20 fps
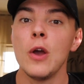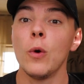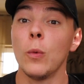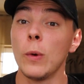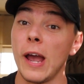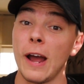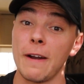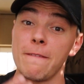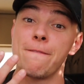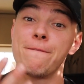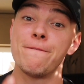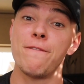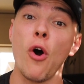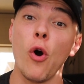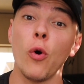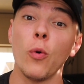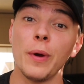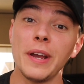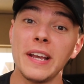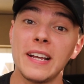We had
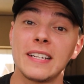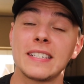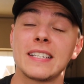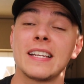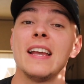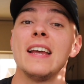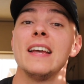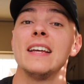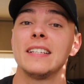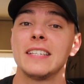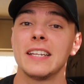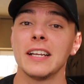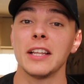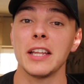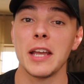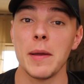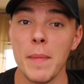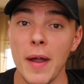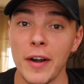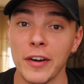4 weeks till
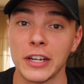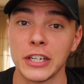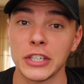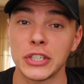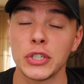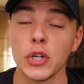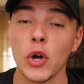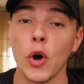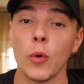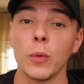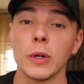the America show,